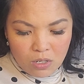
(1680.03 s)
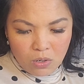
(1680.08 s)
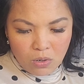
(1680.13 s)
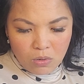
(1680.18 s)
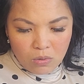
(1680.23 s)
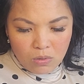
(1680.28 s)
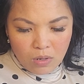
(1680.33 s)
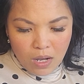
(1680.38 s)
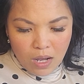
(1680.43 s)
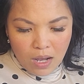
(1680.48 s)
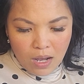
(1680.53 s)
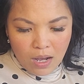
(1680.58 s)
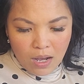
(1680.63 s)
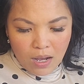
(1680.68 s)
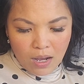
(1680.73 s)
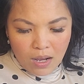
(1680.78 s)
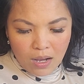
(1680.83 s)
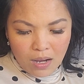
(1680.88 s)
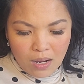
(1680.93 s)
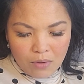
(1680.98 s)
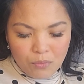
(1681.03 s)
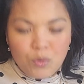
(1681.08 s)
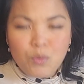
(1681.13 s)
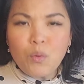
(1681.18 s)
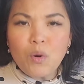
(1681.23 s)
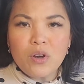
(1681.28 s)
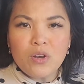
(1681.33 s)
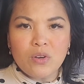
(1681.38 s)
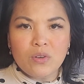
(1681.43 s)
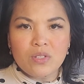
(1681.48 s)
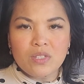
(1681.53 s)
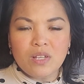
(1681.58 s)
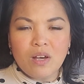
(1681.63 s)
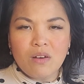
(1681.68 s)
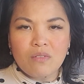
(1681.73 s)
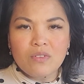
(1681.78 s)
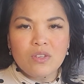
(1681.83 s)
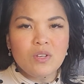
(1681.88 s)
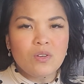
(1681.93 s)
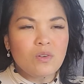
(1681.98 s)
know uh, reward
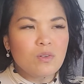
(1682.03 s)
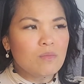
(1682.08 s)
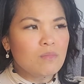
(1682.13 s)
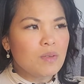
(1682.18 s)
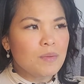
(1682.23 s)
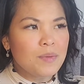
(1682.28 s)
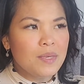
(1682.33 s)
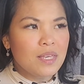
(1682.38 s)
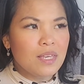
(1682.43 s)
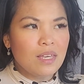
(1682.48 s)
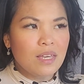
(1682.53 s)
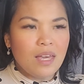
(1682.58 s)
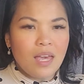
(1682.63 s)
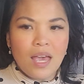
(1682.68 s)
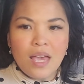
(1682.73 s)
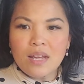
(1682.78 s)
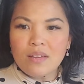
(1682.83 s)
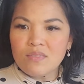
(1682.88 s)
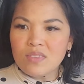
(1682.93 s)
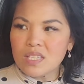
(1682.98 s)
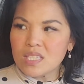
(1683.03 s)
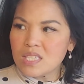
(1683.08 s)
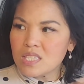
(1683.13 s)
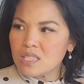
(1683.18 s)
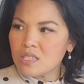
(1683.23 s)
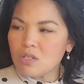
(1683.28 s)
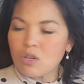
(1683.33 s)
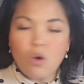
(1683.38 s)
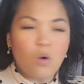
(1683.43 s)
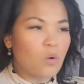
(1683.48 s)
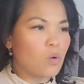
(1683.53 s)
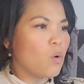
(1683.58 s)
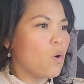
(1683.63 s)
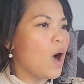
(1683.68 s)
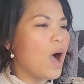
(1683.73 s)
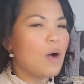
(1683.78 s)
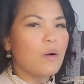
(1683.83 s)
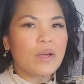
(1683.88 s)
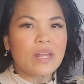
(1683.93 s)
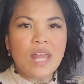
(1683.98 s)
yourself. You know maybe end of this go go
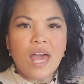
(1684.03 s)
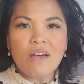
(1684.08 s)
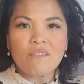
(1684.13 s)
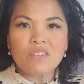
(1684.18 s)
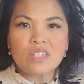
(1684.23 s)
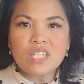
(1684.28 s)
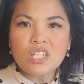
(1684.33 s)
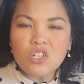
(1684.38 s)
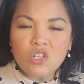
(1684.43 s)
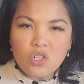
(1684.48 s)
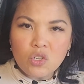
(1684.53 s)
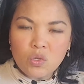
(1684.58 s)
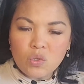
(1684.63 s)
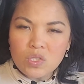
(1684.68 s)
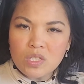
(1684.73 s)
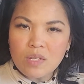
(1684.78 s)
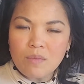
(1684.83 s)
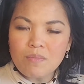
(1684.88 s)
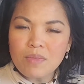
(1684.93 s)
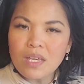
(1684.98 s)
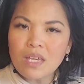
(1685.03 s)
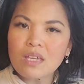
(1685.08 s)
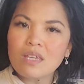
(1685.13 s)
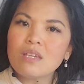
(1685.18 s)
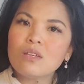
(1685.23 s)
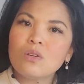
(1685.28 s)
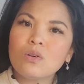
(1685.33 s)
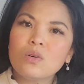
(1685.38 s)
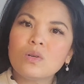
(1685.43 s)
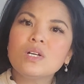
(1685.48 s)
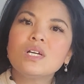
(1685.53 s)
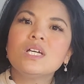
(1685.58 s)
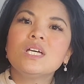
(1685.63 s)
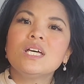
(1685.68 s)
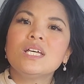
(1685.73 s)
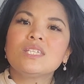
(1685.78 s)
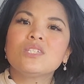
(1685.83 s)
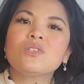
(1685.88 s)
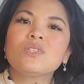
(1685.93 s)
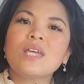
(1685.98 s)
out and have dinner or something. You know
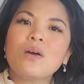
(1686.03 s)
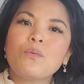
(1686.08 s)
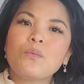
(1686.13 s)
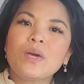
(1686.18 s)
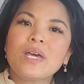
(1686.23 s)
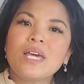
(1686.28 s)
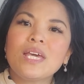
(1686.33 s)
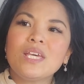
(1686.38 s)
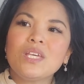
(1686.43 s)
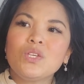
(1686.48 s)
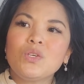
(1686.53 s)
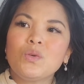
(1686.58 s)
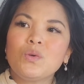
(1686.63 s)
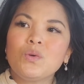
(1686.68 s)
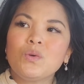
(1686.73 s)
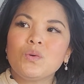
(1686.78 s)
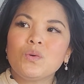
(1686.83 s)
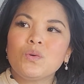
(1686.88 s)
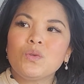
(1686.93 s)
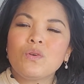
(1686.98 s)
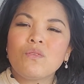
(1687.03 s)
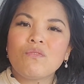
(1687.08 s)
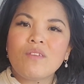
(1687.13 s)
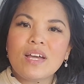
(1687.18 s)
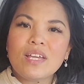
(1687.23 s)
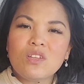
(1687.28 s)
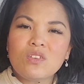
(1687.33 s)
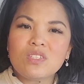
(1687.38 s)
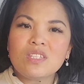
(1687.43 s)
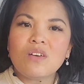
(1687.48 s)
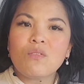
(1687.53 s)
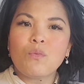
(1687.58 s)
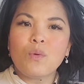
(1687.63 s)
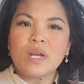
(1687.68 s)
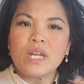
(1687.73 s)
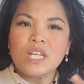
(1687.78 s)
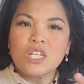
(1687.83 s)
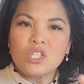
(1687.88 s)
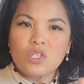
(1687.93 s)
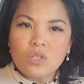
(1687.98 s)
so that way you you find yourself
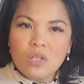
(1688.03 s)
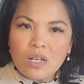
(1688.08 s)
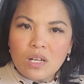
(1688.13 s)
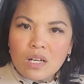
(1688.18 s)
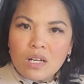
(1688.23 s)
wanting to